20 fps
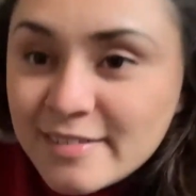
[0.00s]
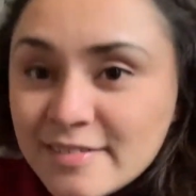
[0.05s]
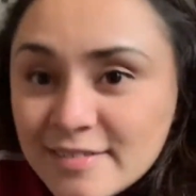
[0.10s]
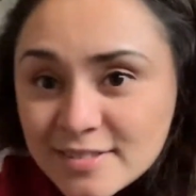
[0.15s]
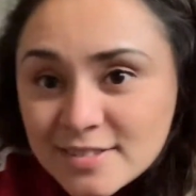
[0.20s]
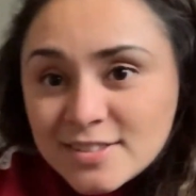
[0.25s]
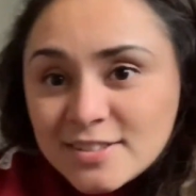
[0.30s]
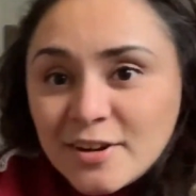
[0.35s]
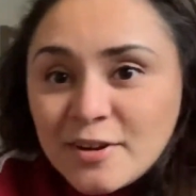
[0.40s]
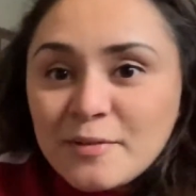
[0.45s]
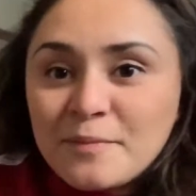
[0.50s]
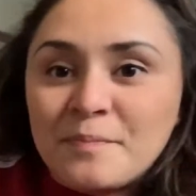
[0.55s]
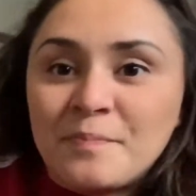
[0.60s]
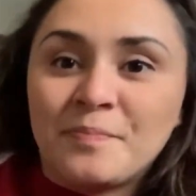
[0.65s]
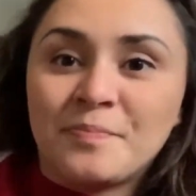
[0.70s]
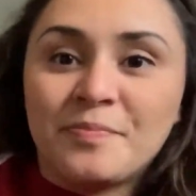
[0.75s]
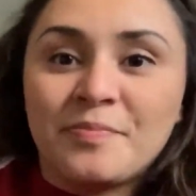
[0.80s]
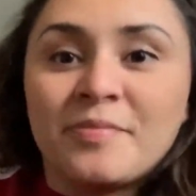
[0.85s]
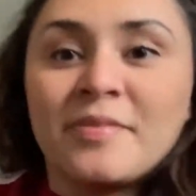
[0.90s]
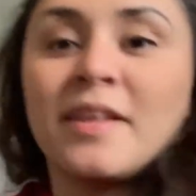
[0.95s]
so.
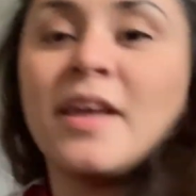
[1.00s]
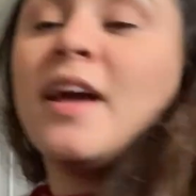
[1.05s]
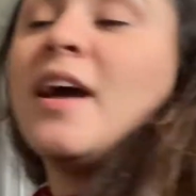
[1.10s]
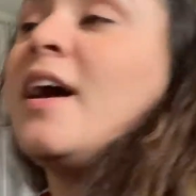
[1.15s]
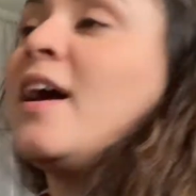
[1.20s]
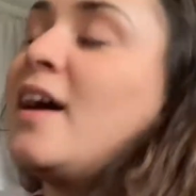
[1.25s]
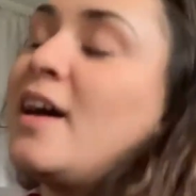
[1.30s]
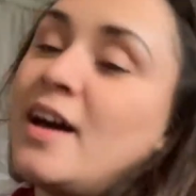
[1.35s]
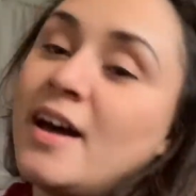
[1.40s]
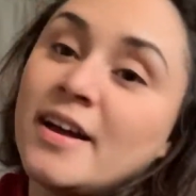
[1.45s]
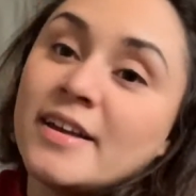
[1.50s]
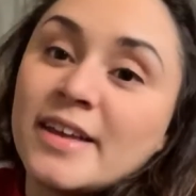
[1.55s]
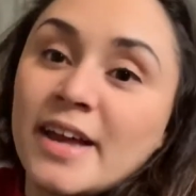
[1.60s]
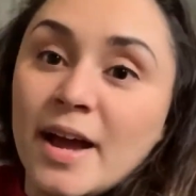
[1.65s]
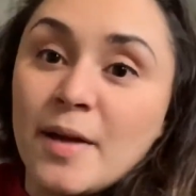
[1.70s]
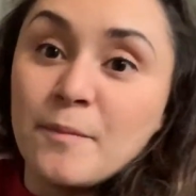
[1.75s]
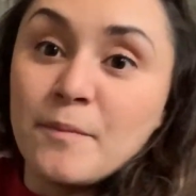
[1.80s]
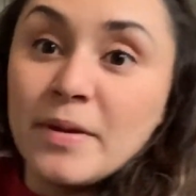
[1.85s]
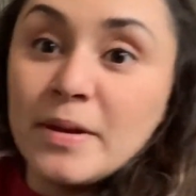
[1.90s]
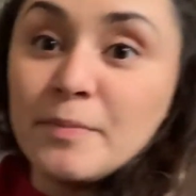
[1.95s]
Yeah,
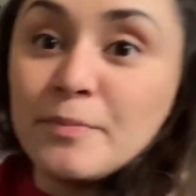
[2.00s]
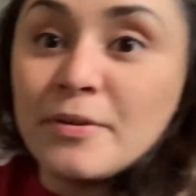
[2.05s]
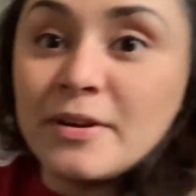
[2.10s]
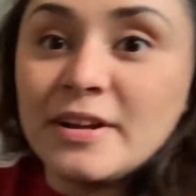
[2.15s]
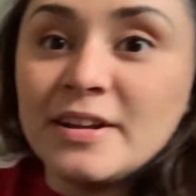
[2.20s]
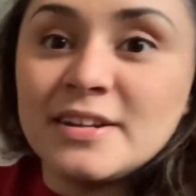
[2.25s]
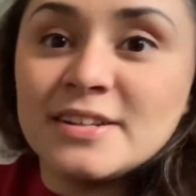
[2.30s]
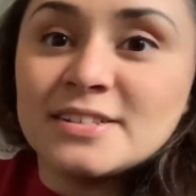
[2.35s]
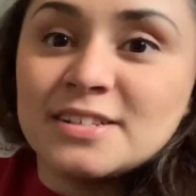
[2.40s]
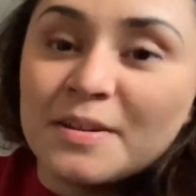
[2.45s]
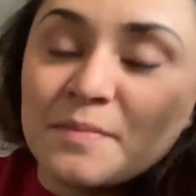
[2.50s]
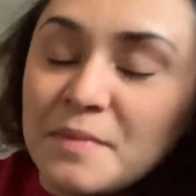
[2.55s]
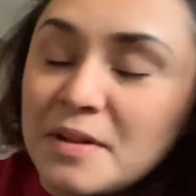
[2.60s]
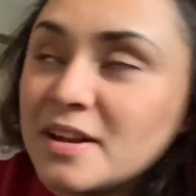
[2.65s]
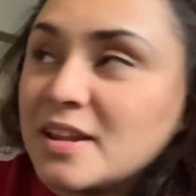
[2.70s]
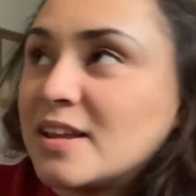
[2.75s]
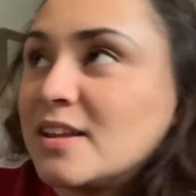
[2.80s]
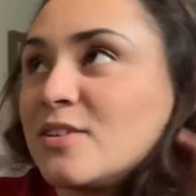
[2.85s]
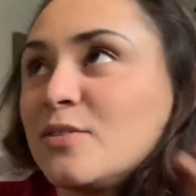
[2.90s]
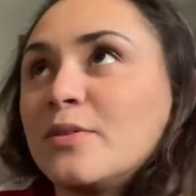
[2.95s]
I've made pretty decent
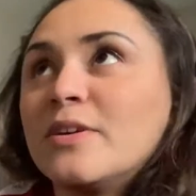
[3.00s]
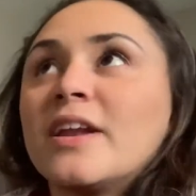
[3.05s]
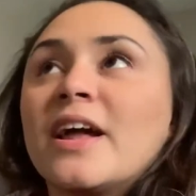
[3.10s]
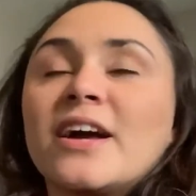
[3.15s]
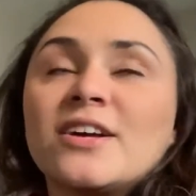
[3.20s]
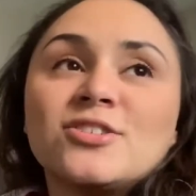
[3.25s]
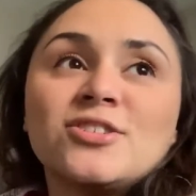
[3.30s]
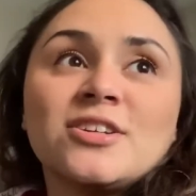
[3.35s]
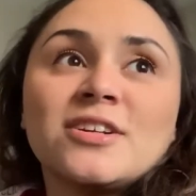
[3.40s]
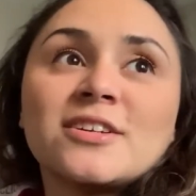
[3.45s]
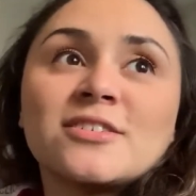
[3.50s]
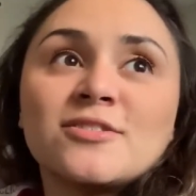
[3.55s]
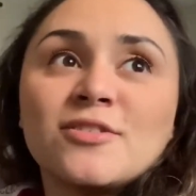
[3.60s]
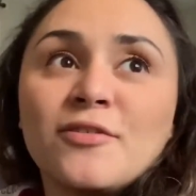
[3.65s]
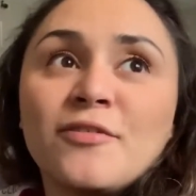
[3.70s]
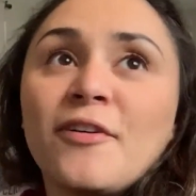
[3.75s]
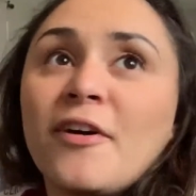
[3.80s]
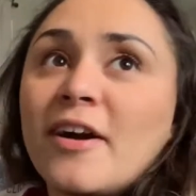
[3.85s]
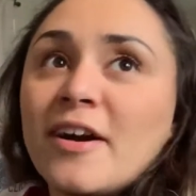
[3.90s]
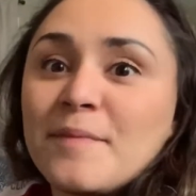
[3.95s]
money door dashing so
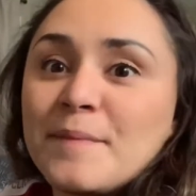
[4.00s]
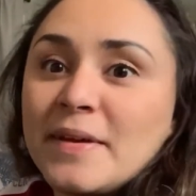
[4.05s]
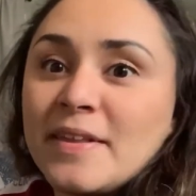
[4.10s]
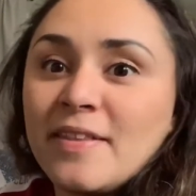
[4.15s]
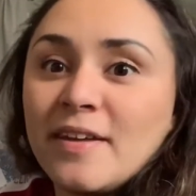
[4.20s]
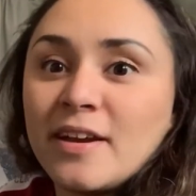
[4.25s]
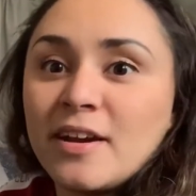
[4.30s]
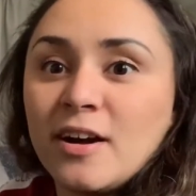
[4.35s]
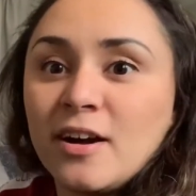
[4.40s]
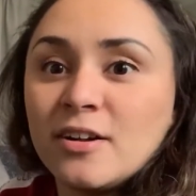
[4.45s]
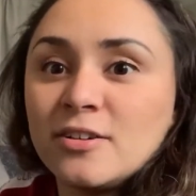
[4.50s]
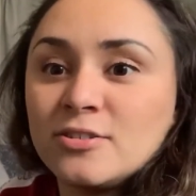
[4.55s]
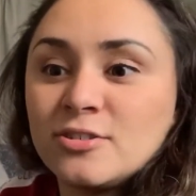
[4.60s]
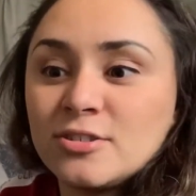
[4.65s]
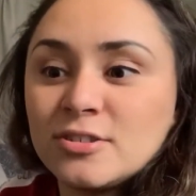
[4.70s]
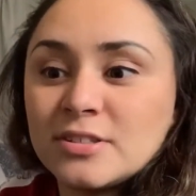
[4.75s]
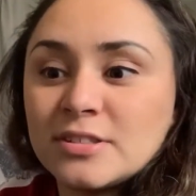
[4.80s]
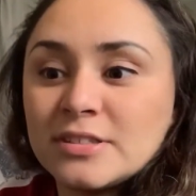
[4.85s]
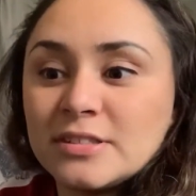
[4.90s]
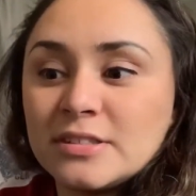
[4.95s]
far. I've made like
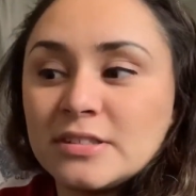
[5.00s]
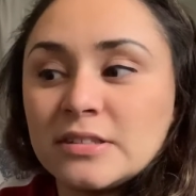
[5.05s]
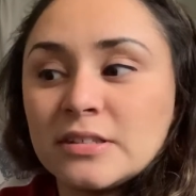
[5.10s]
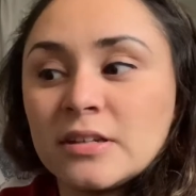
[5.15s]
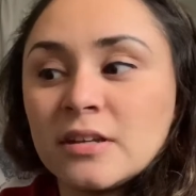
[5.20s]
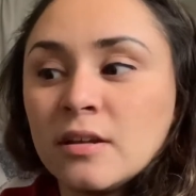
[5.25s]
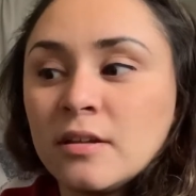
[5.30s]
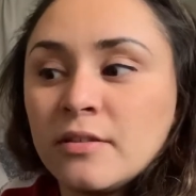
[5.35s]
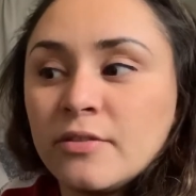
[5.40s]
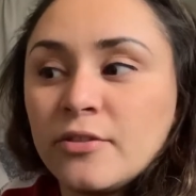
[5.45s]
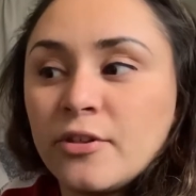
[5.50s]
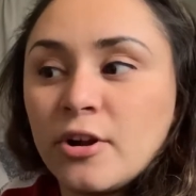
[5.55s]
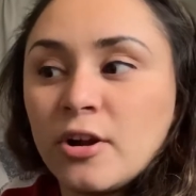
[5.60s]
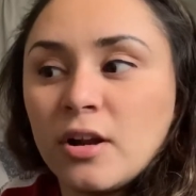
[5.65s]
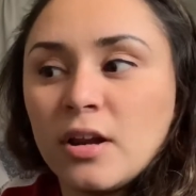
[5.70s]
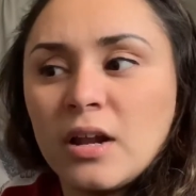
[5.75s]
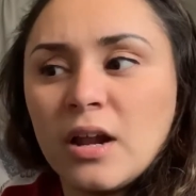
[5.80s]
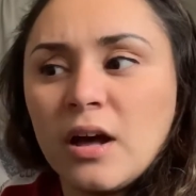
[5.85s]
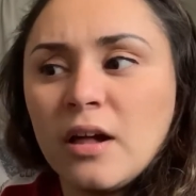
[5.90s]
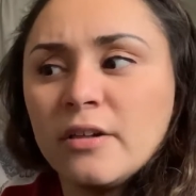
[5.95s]

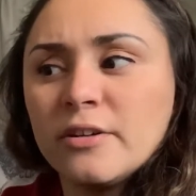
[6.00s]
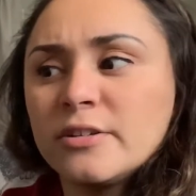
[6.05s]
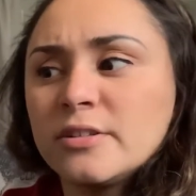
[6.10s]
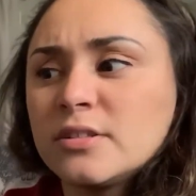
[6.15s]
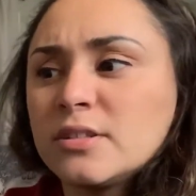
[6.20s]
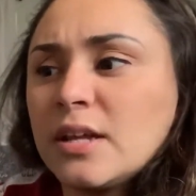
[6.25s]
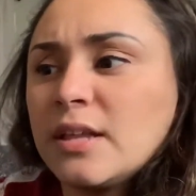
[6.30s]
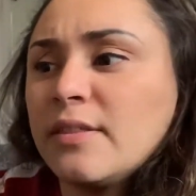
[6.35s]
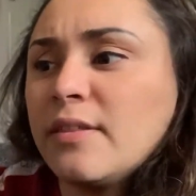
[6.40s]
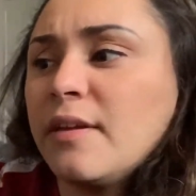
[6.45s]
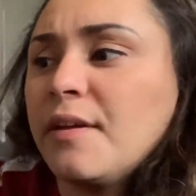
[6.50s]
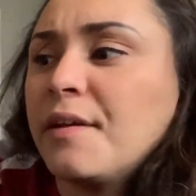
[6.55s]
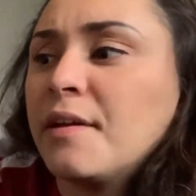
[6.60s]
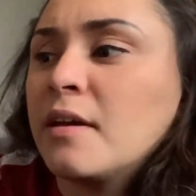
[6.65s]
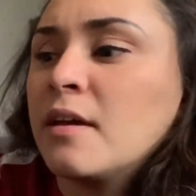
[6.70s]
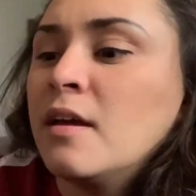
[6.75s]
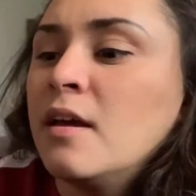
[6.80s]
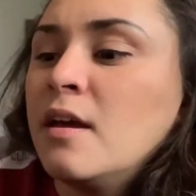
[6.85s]
$130, I think.